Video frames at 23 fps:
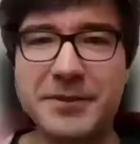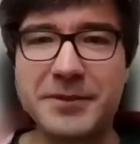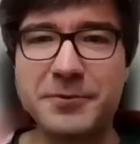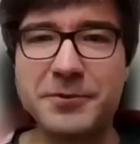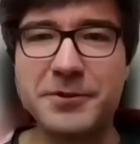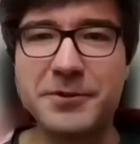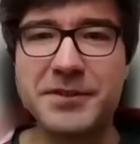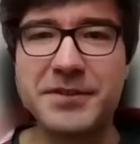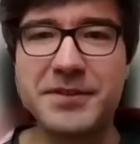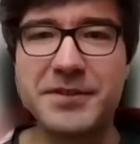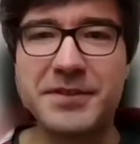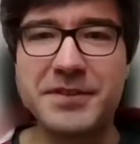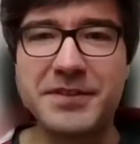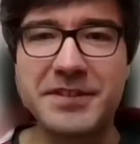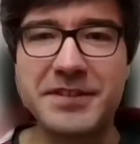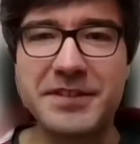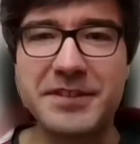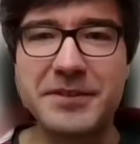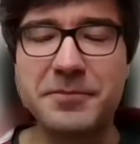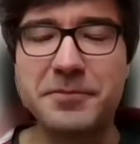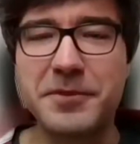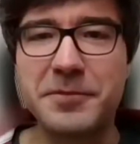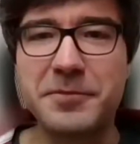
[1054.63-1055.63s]
would
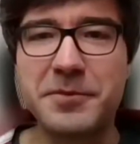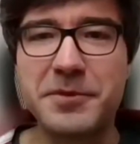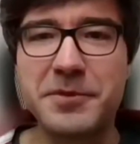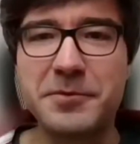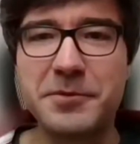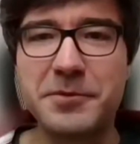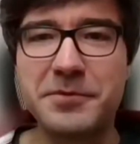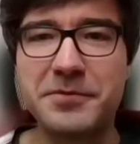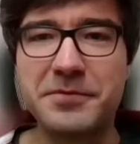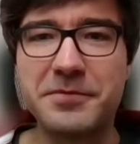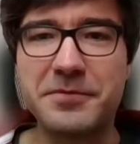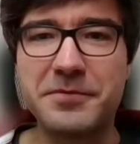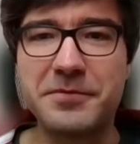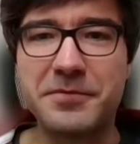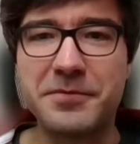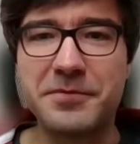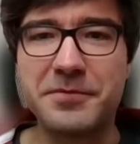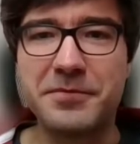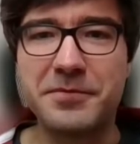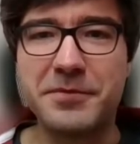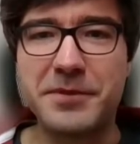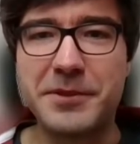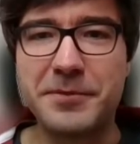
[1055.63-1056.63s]
start maybe with
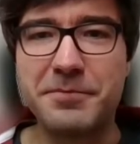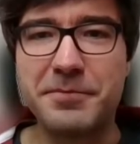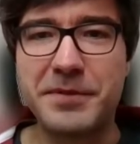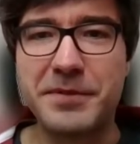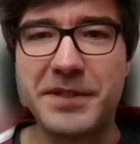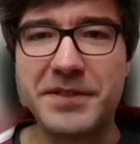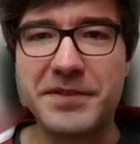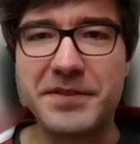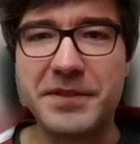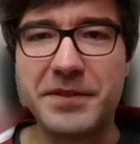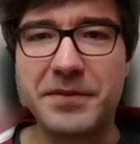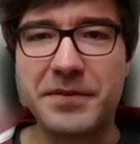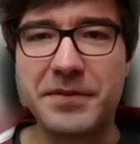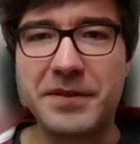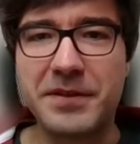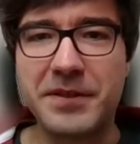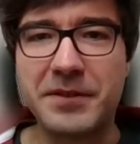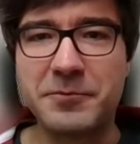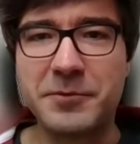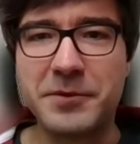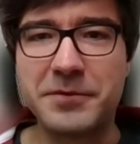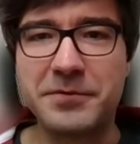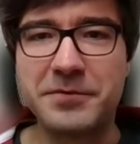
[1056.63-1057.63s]
very basic
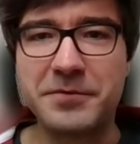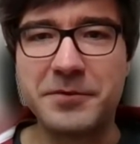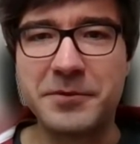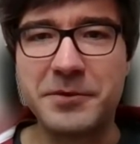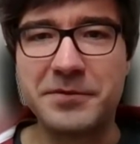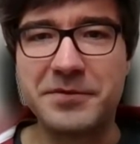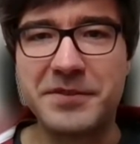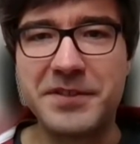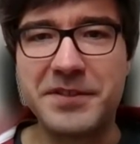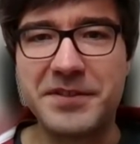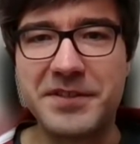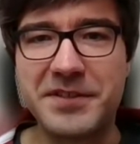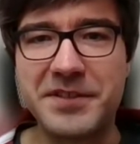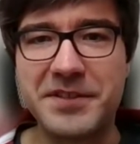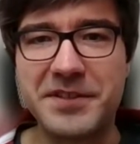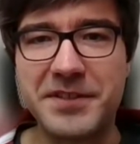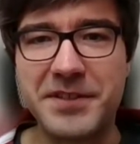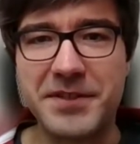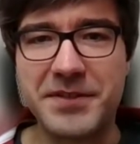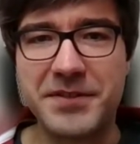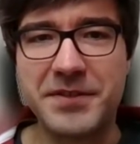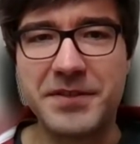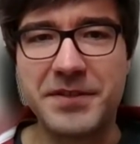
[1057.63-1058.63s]
thing with the
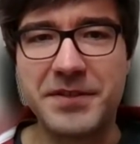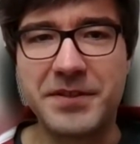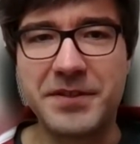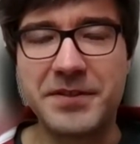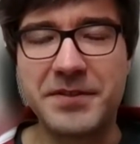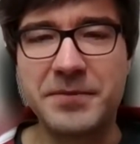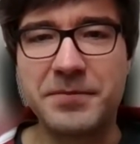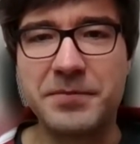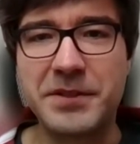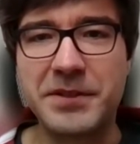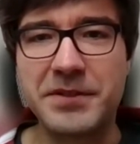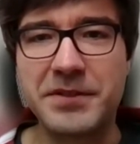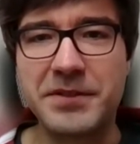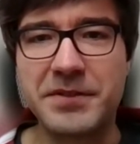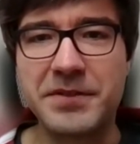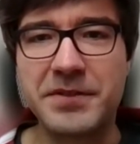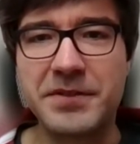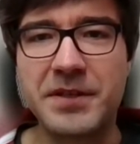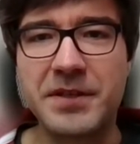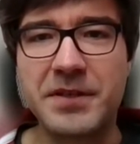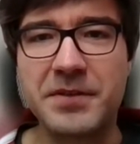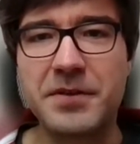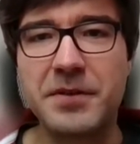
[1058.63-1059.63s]
statistics,
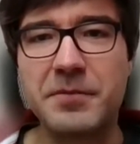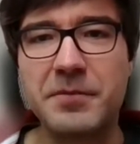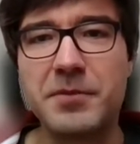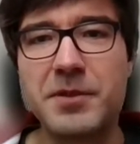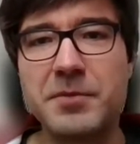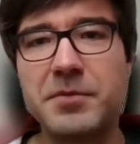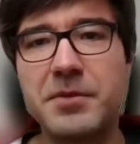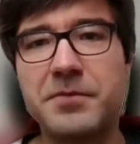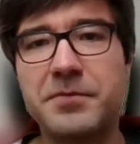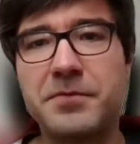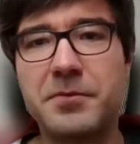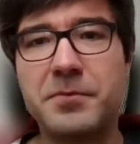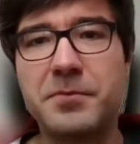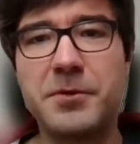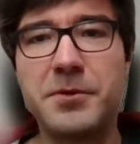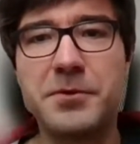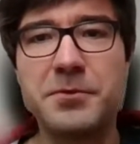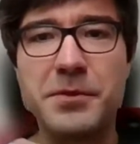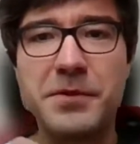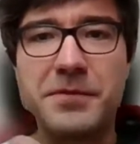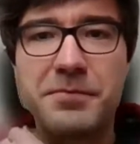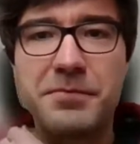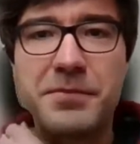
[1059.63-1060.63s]
because I think maybe from
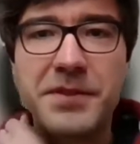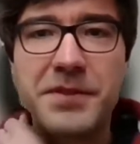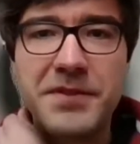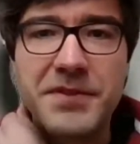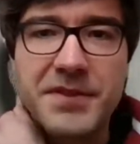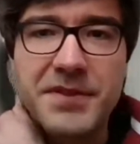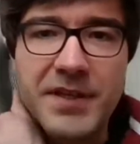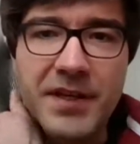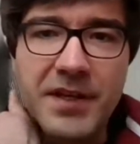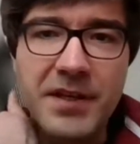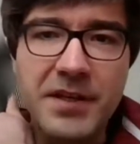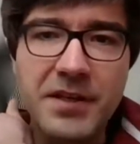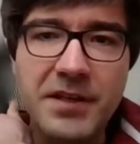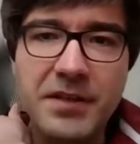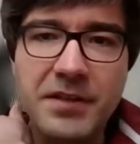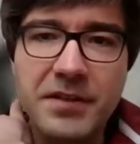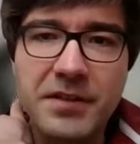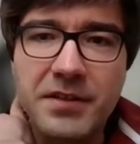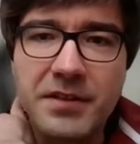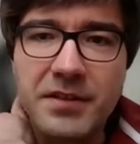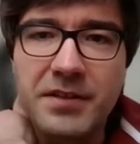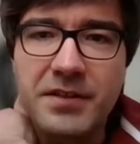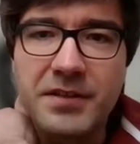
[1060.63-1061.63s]
what we've been
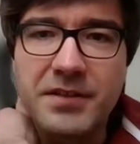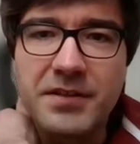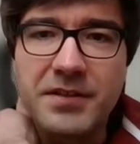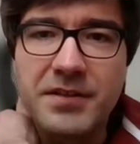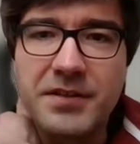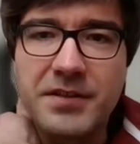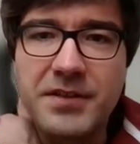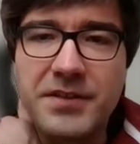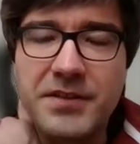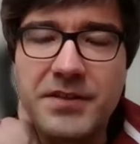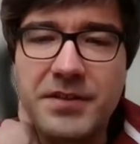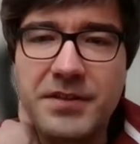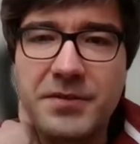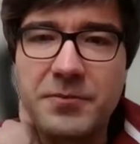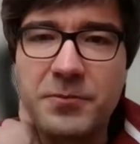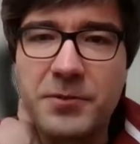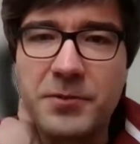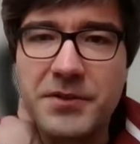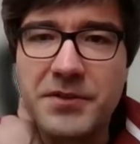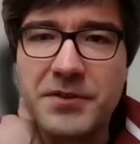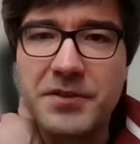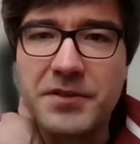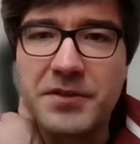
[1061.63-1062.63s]
saying, this
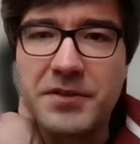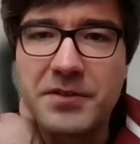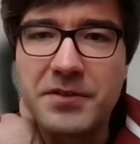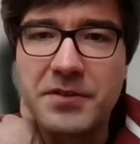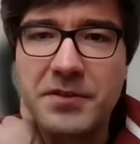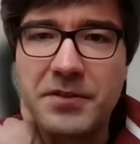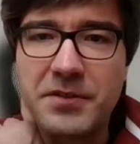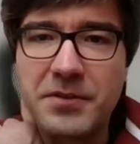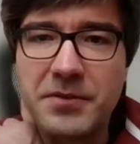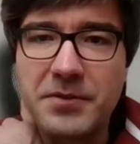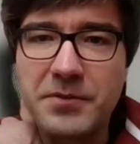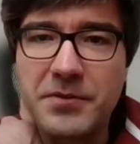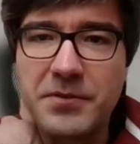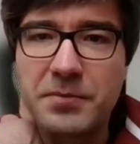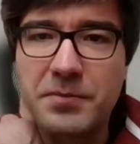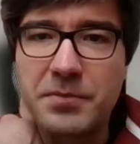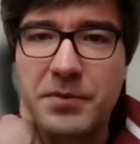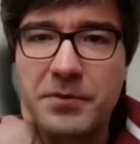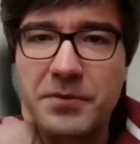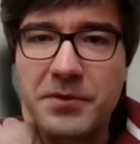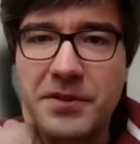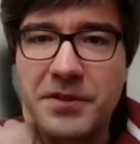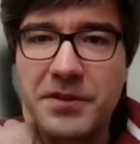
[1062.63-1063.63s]
wasn't
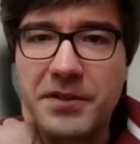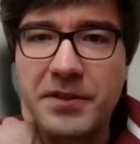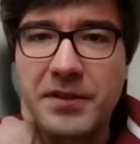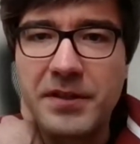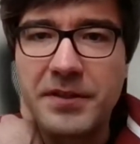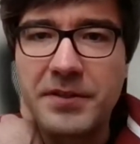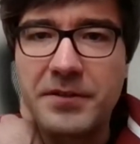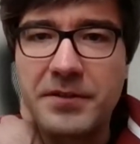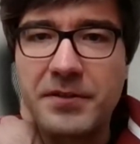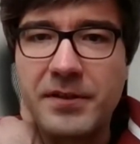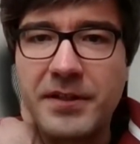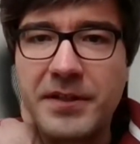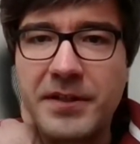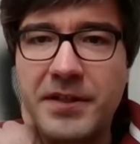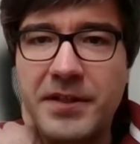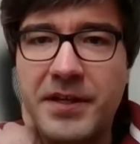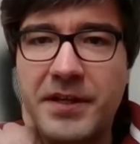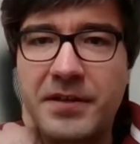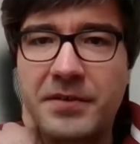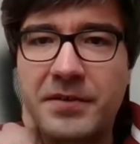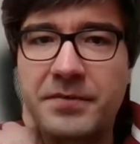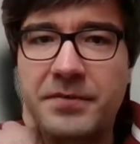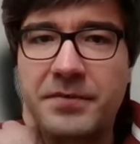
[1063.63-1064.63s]
spoken clearly
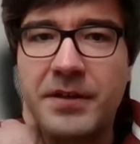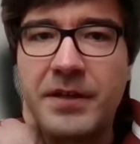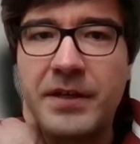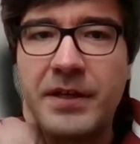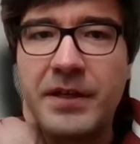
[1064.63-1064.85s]
enough,